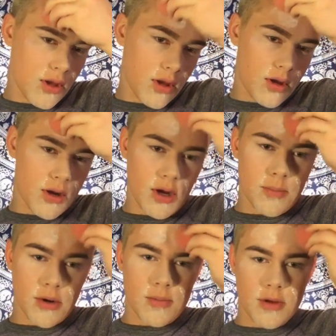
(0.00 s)
and up
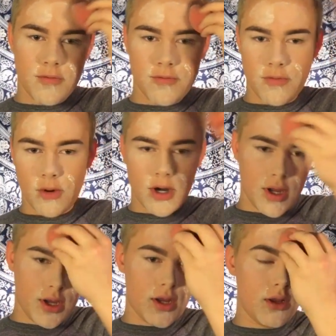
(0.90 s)
on my
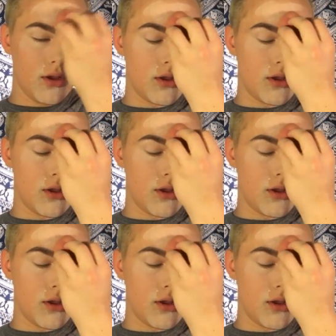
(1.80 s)
forehead